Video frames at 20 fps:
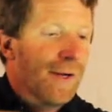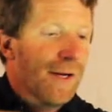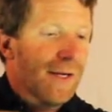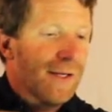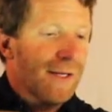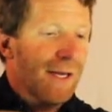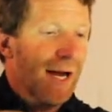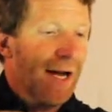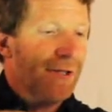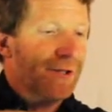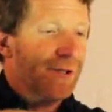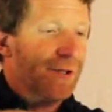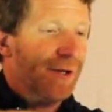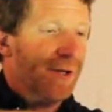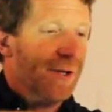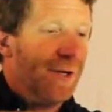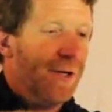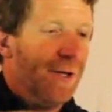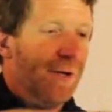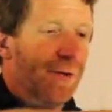Attached to
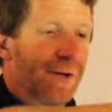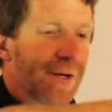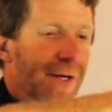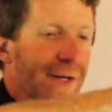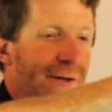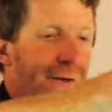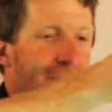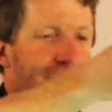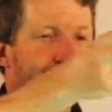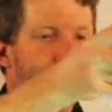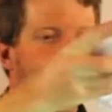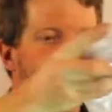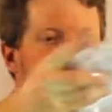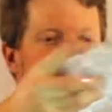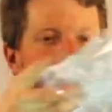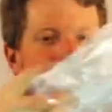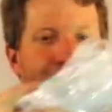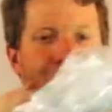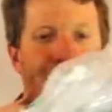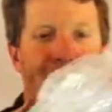the unit,
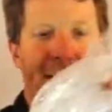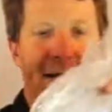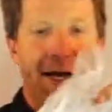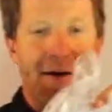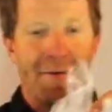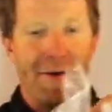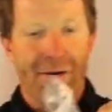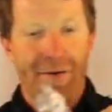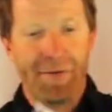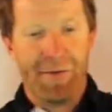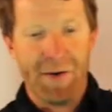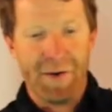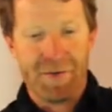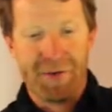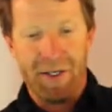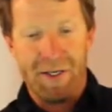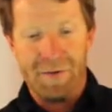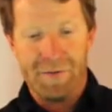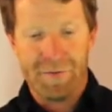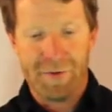we have a
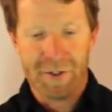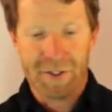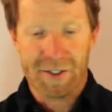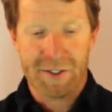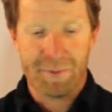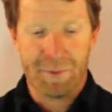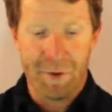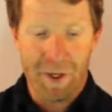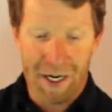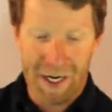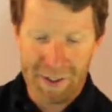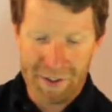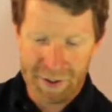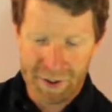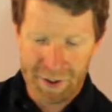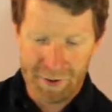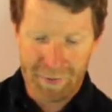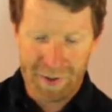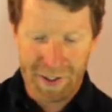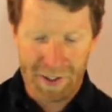15 foot supply
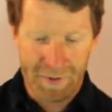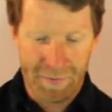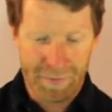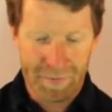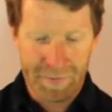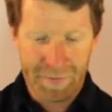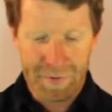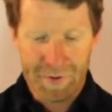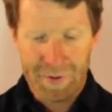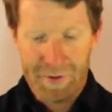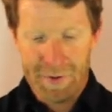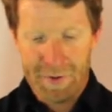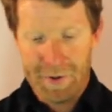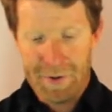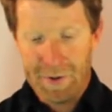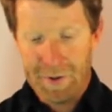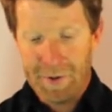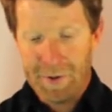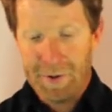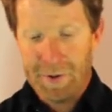tubing
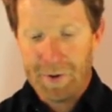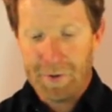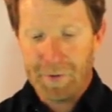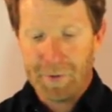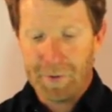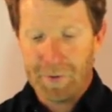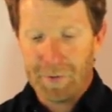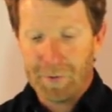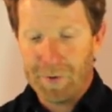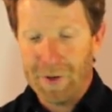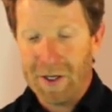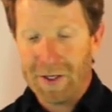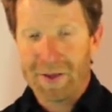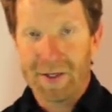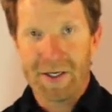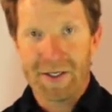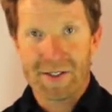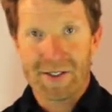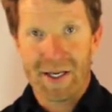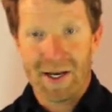with
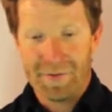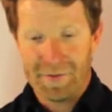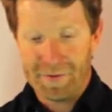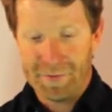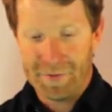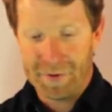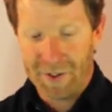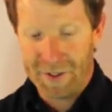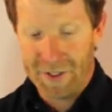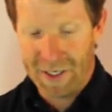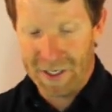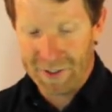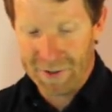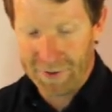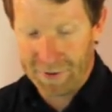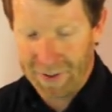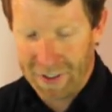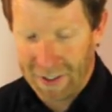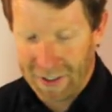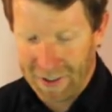a 7 foot
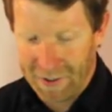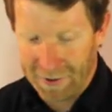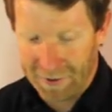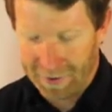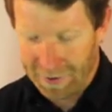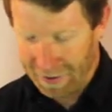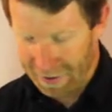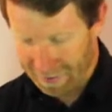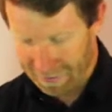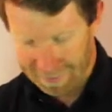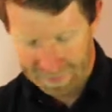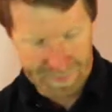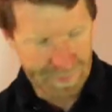nasal cannula.